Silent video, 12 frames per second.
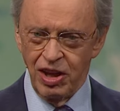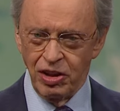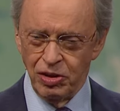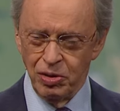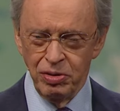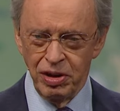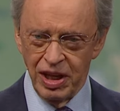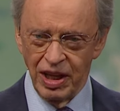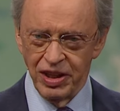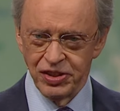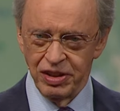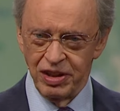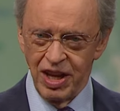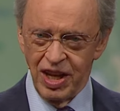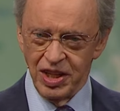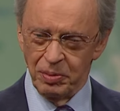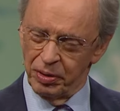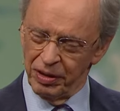you need, listen,
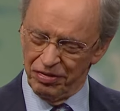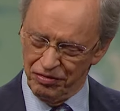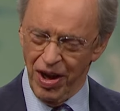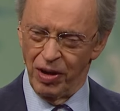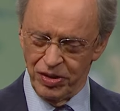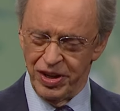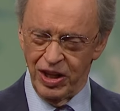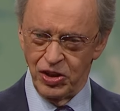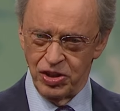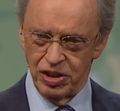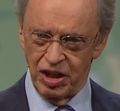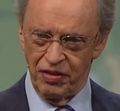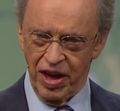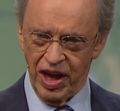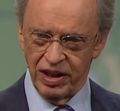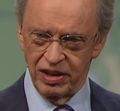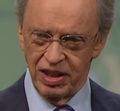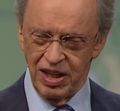to put a foundation to
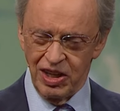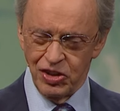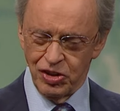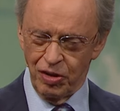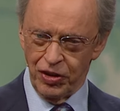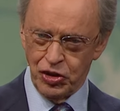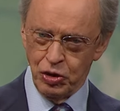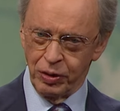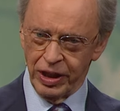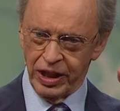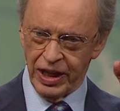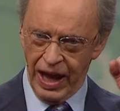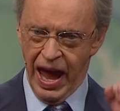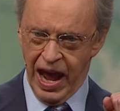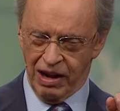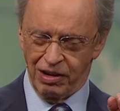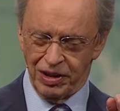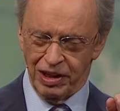that so that you can get
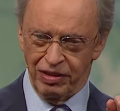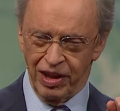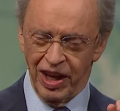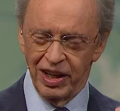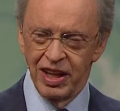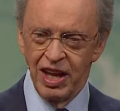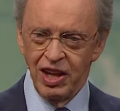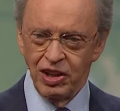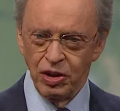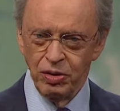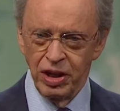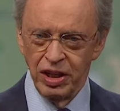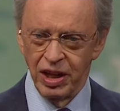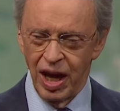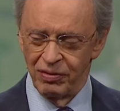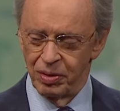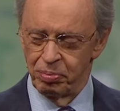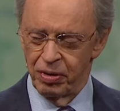anchored in that. You need to
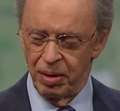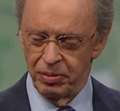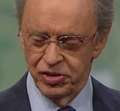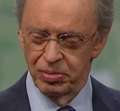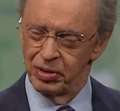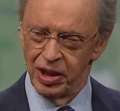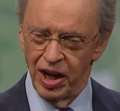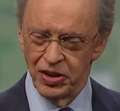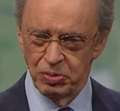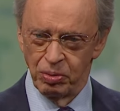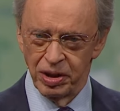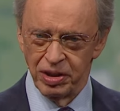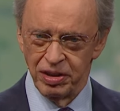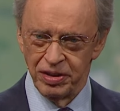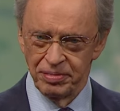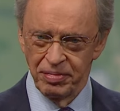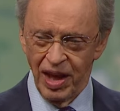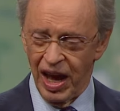have a promise from God's Word.
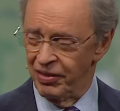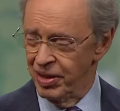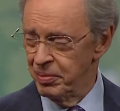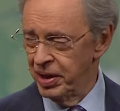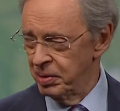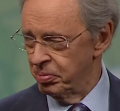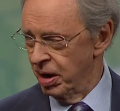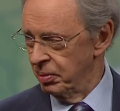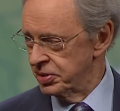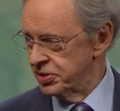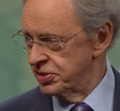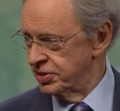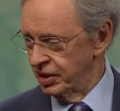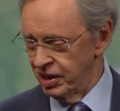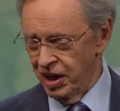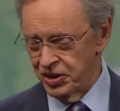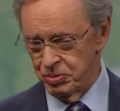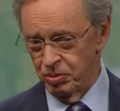And there are many promises in
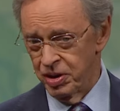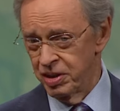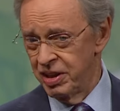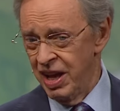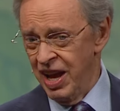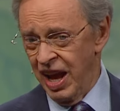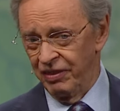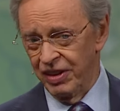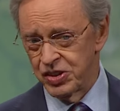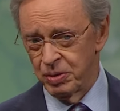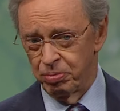God's Word. And there's a